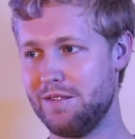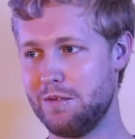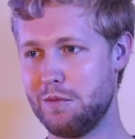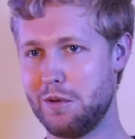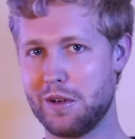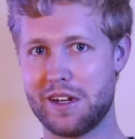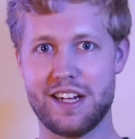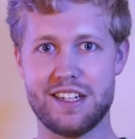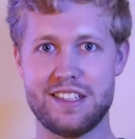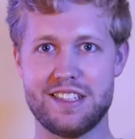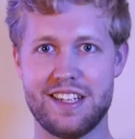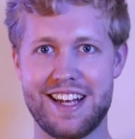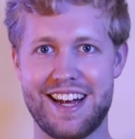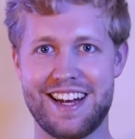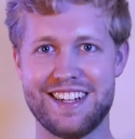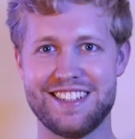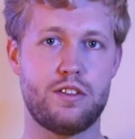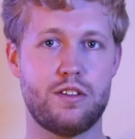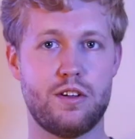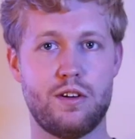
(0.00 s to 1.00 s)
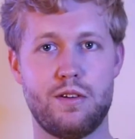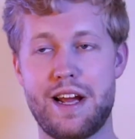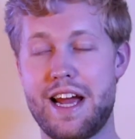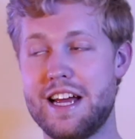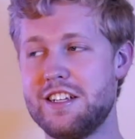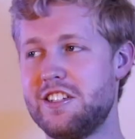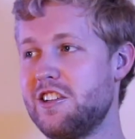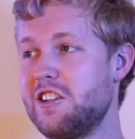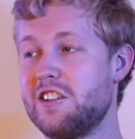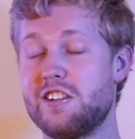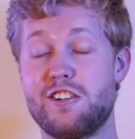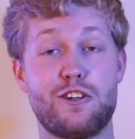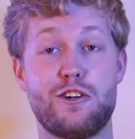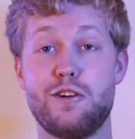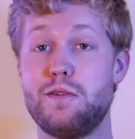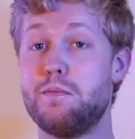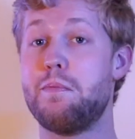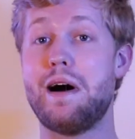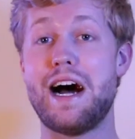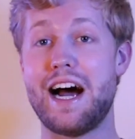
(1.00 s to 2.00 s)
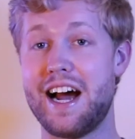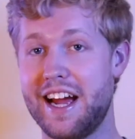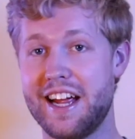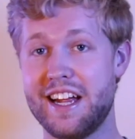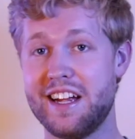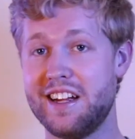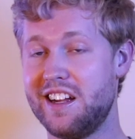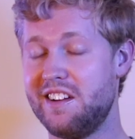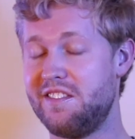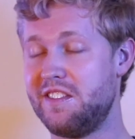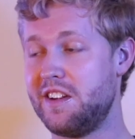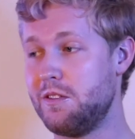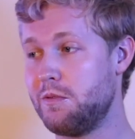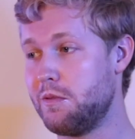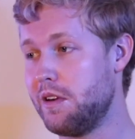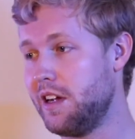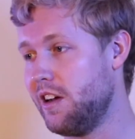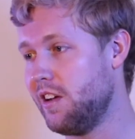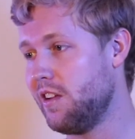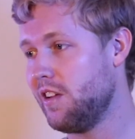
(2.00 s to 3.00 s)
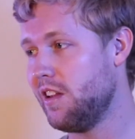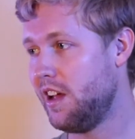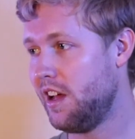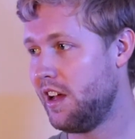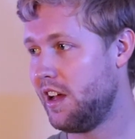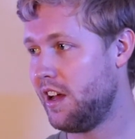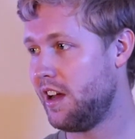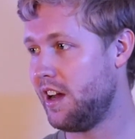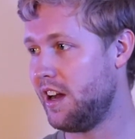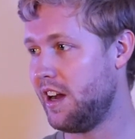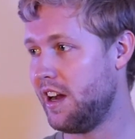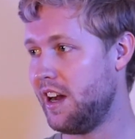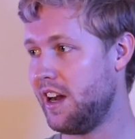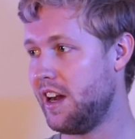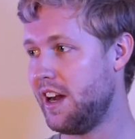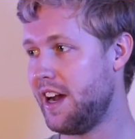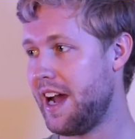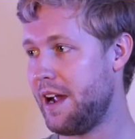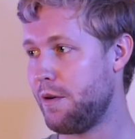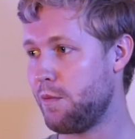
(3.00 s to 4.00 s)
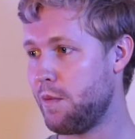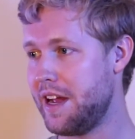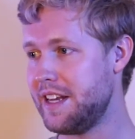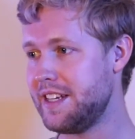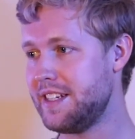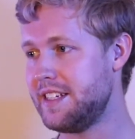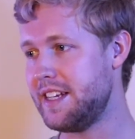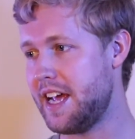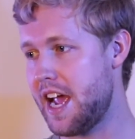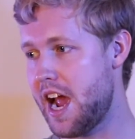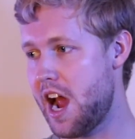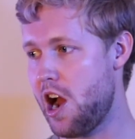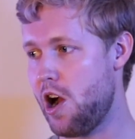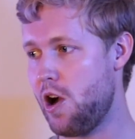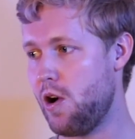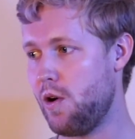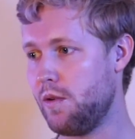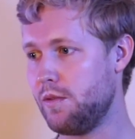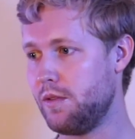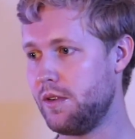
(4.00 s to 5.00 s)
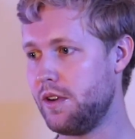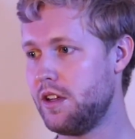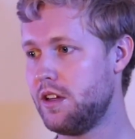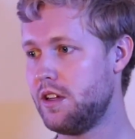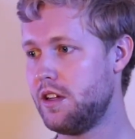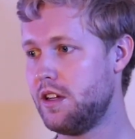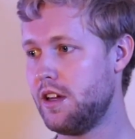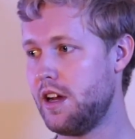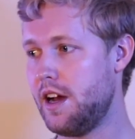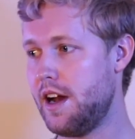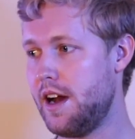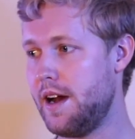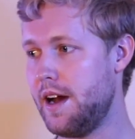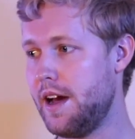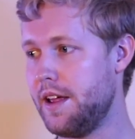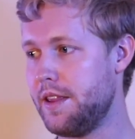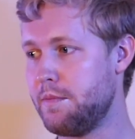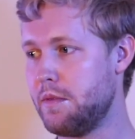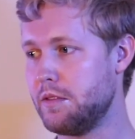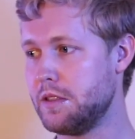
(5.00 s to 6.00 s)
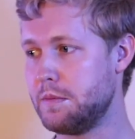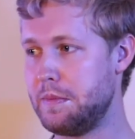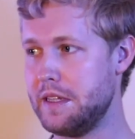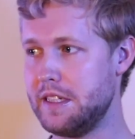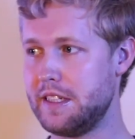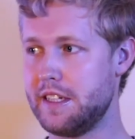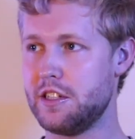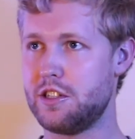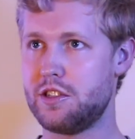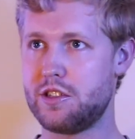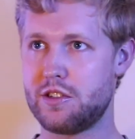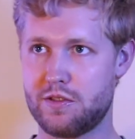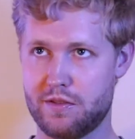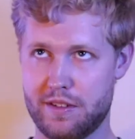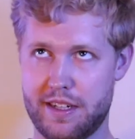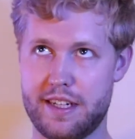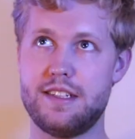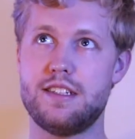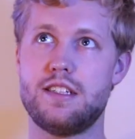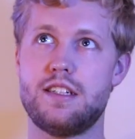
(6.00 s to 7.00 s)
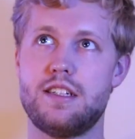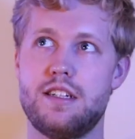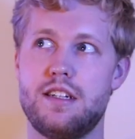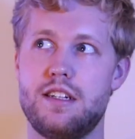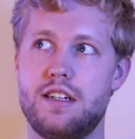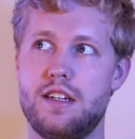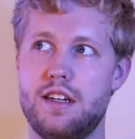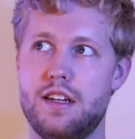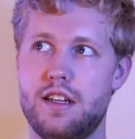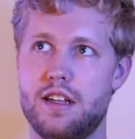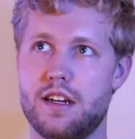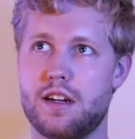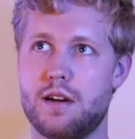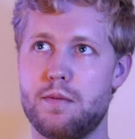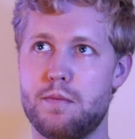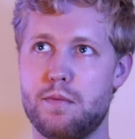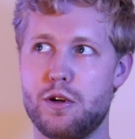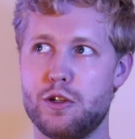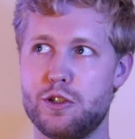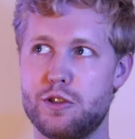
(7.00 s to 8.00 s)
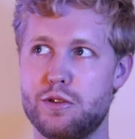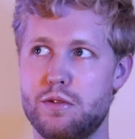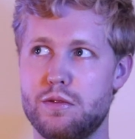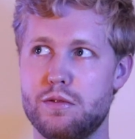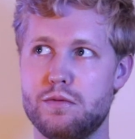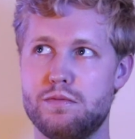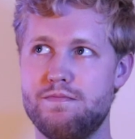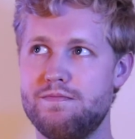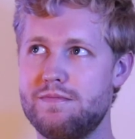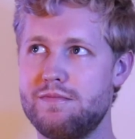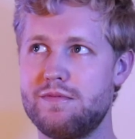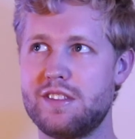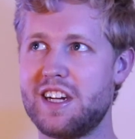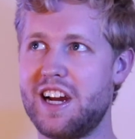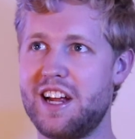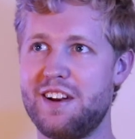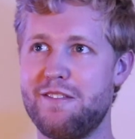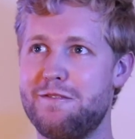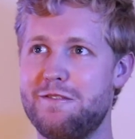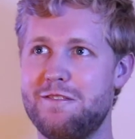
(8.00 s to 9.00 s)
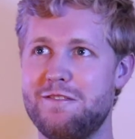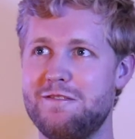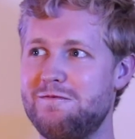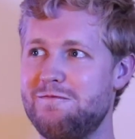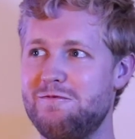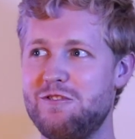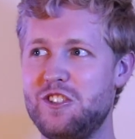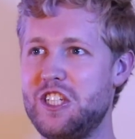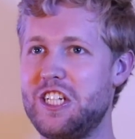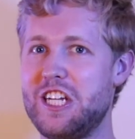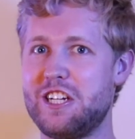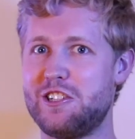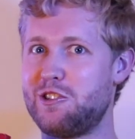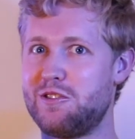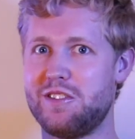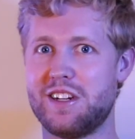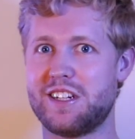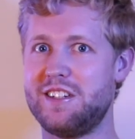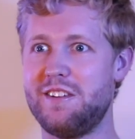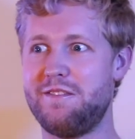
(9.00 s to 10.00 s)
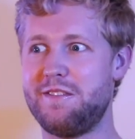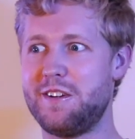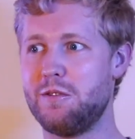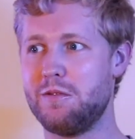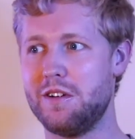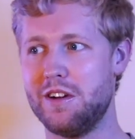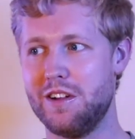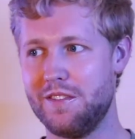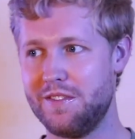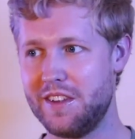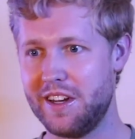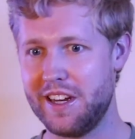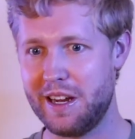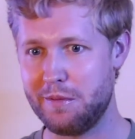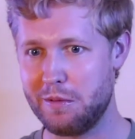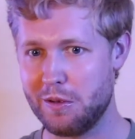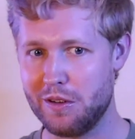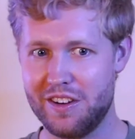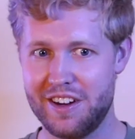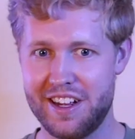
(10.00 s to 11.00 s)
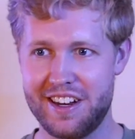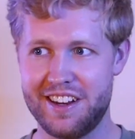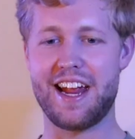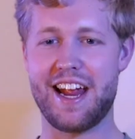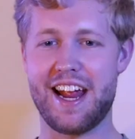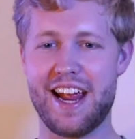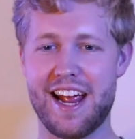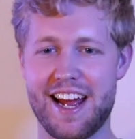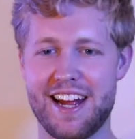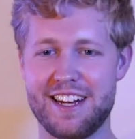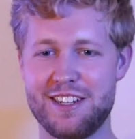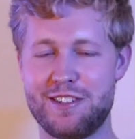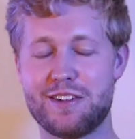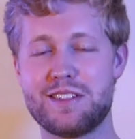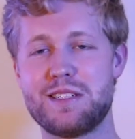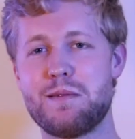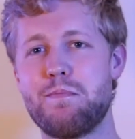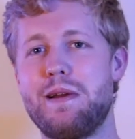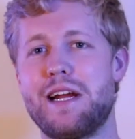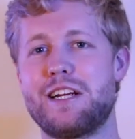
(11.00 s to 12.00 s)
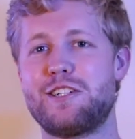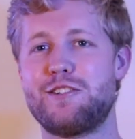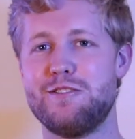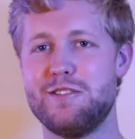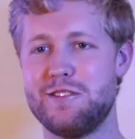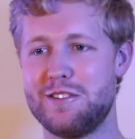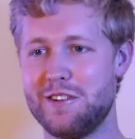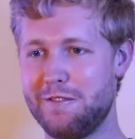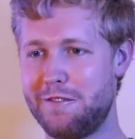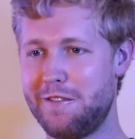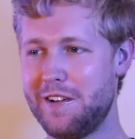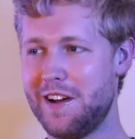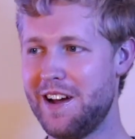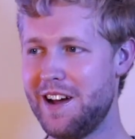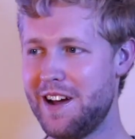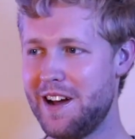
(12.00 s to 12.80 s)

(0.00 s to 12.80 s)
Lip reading: we'll get to that. So as a goodbye, if you will, I went down the most busiest streets, the commercial kind of district, if you will, of the neighborhood, and took some pictures of